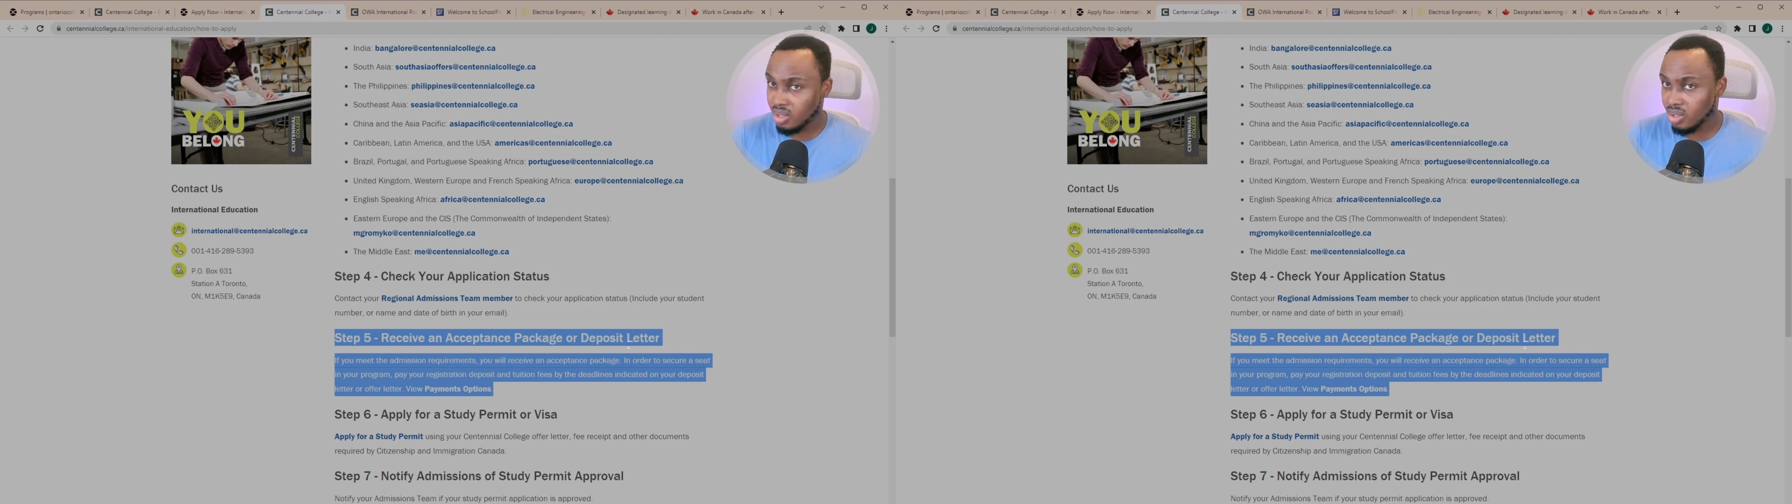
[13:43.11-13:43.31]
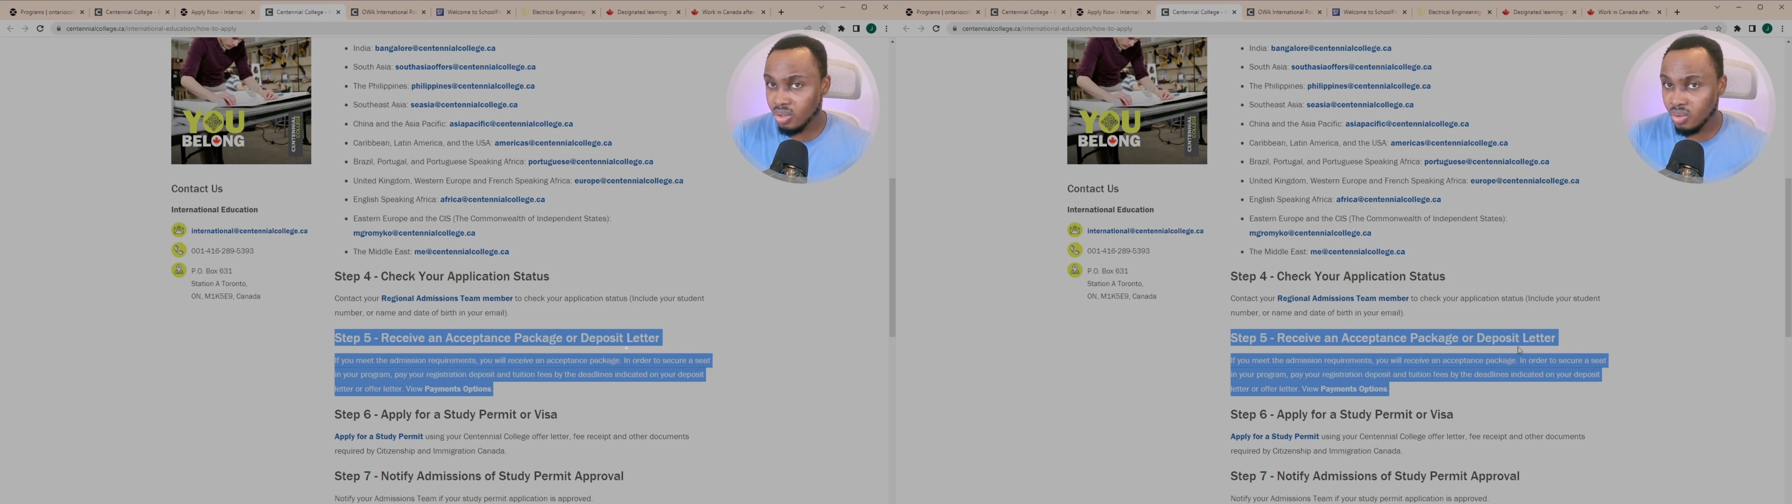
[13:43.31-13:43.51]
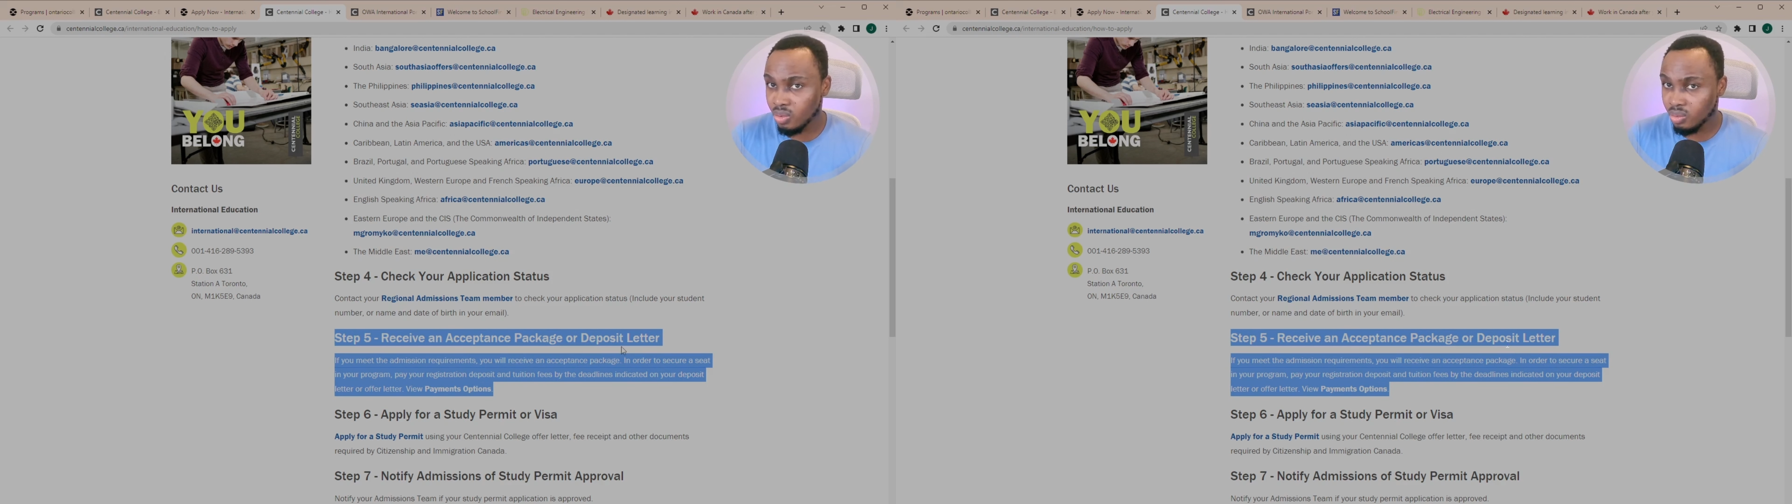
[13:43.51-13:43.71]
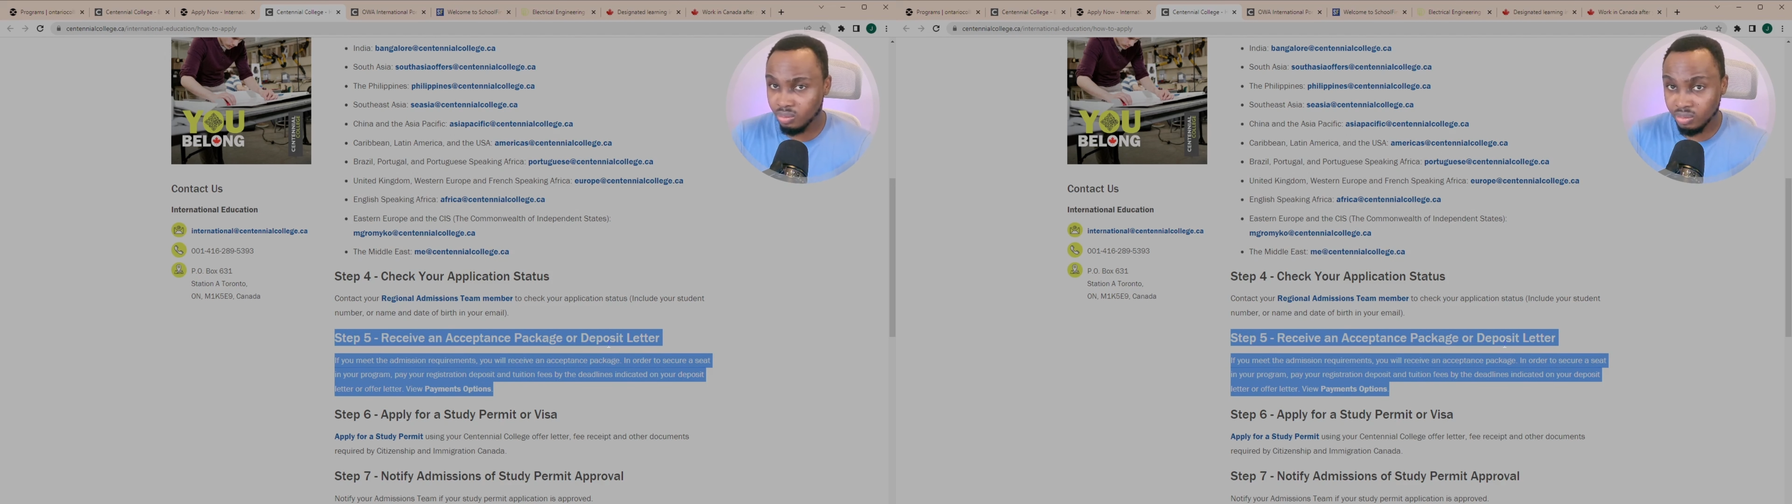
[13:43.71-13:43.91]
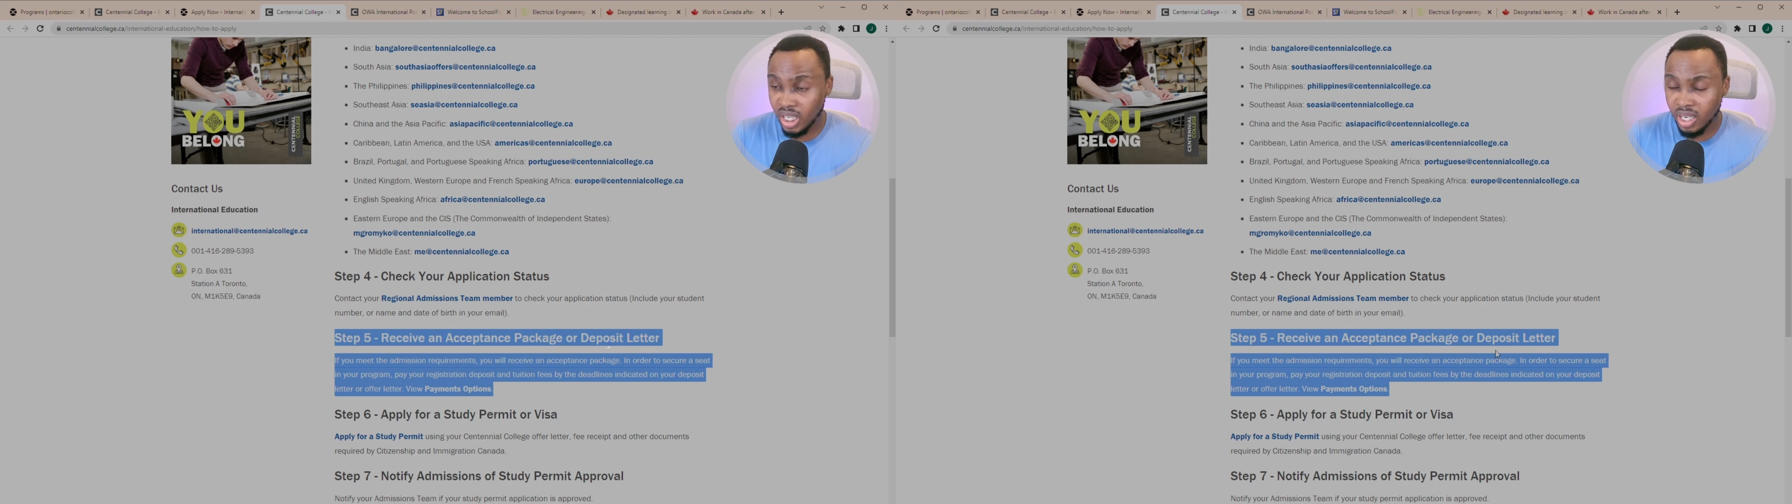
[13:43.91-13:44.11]
you
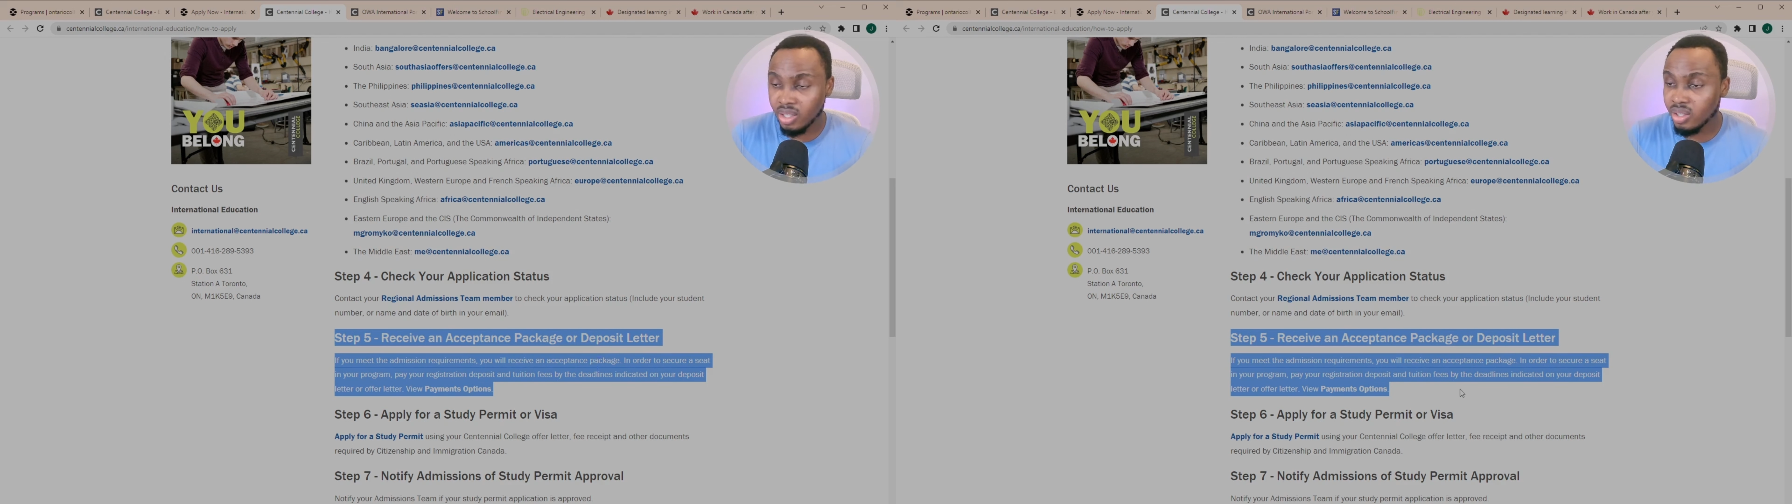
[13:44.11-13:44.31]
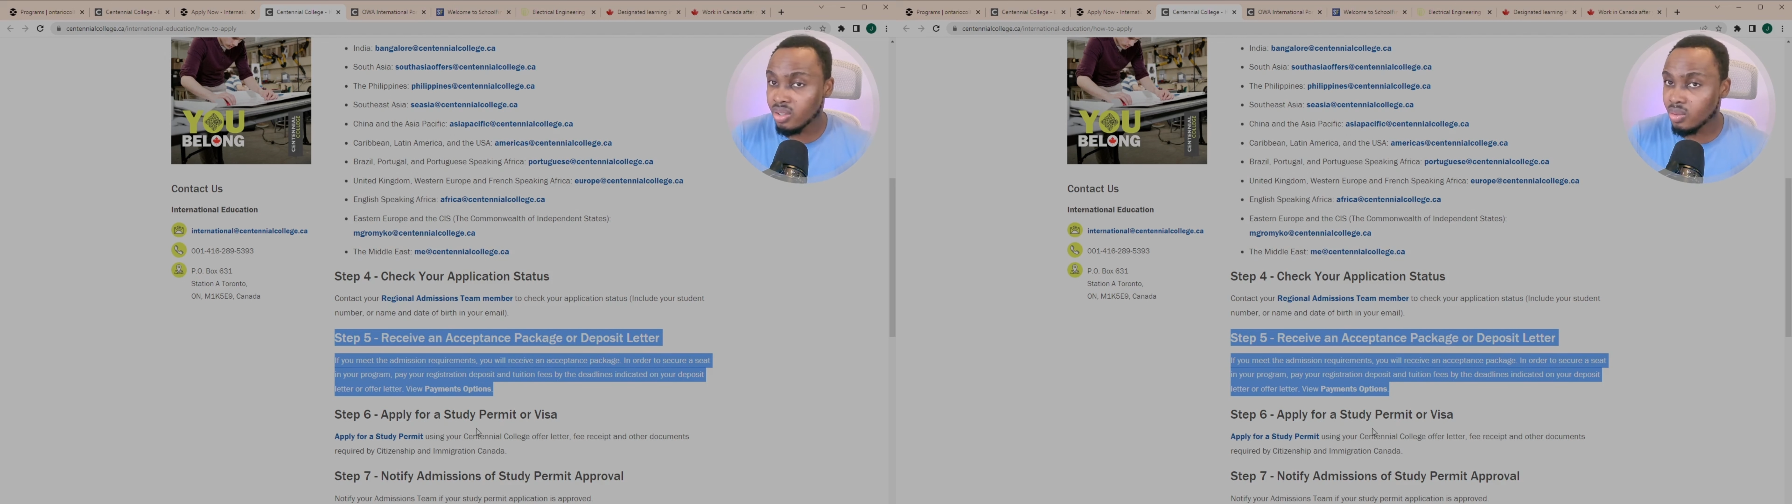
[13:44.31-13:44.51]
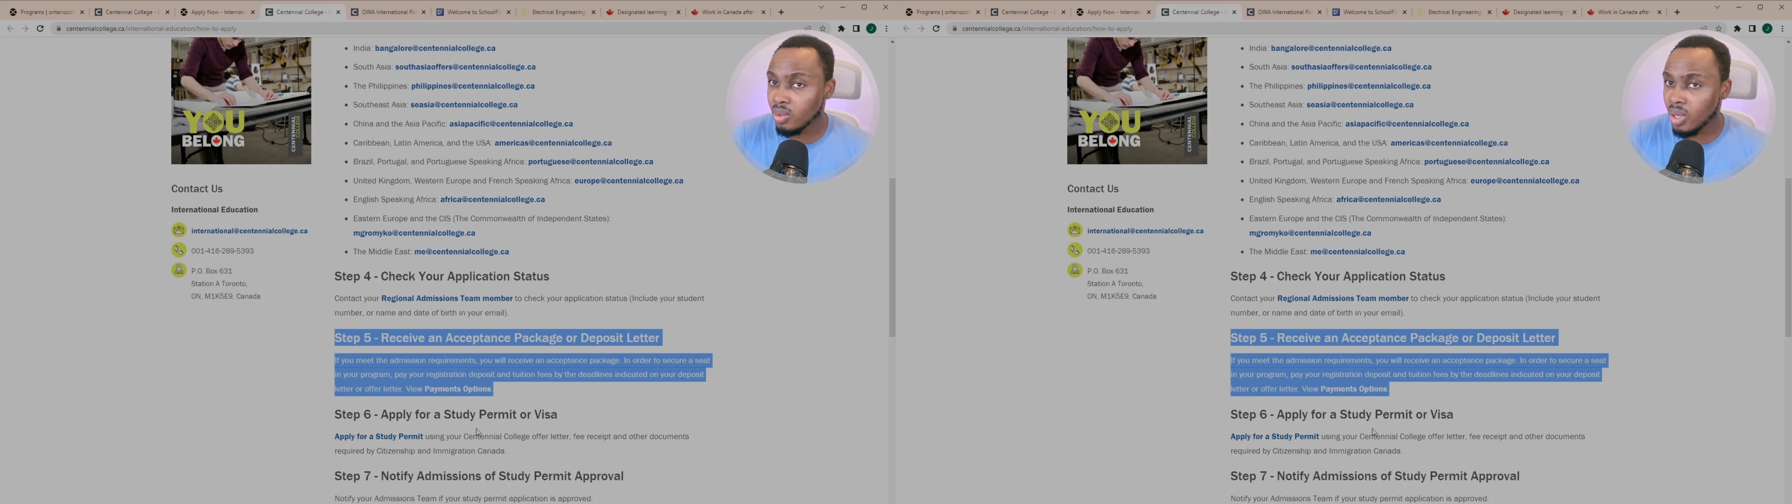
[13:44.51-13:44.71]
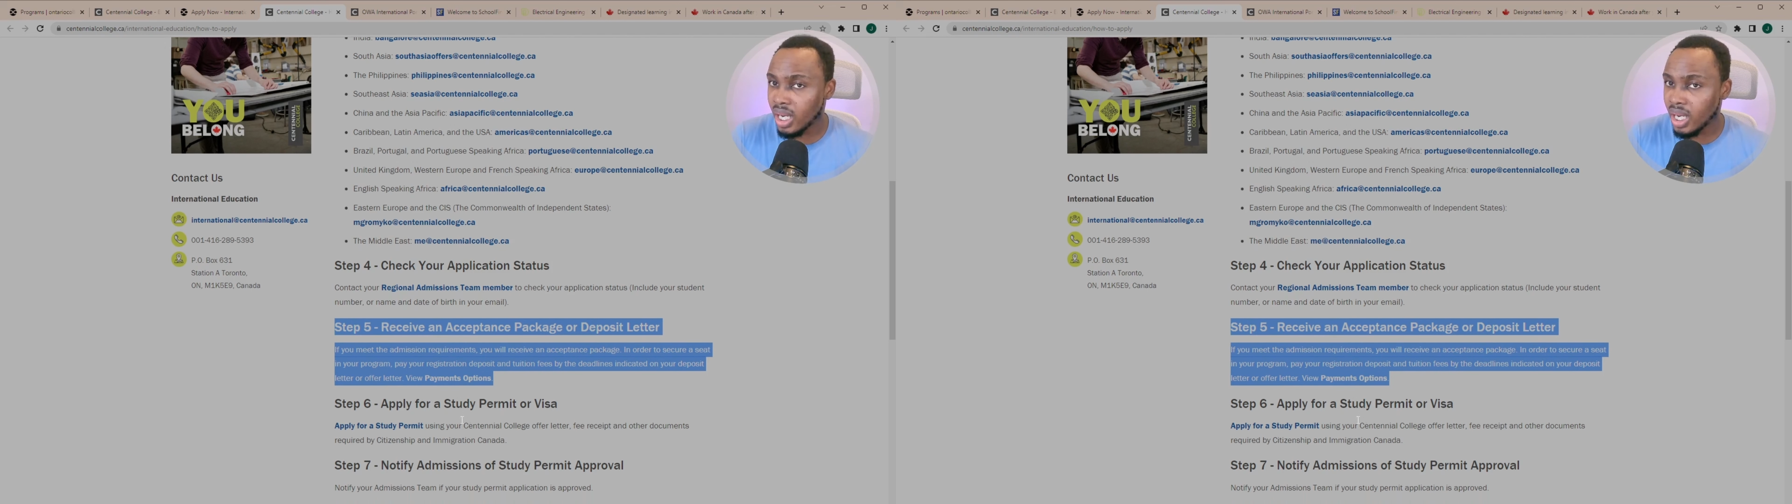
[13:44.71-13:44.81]
go